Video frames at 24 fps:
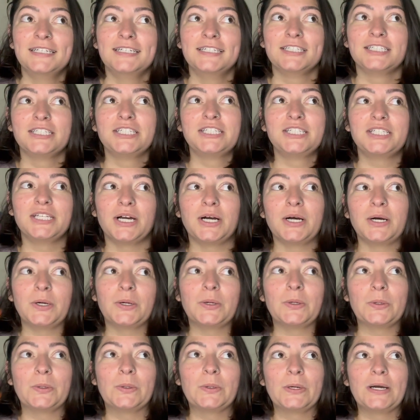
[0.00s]

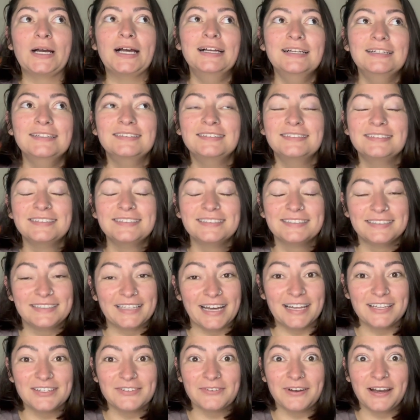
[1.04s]
So
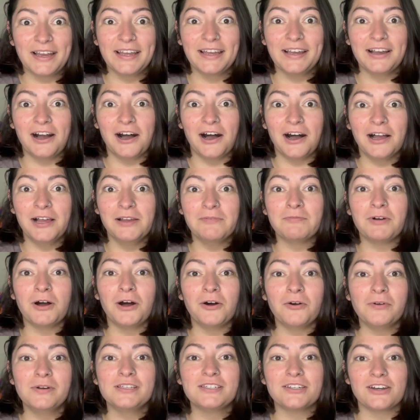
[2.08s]
that's why I'm
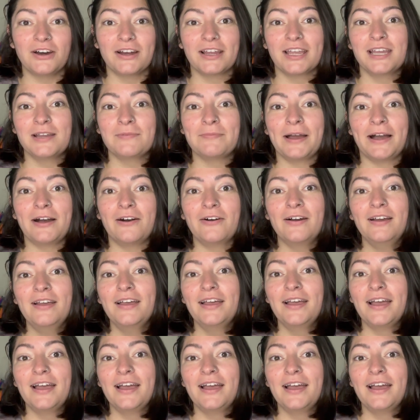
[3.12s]
always talking about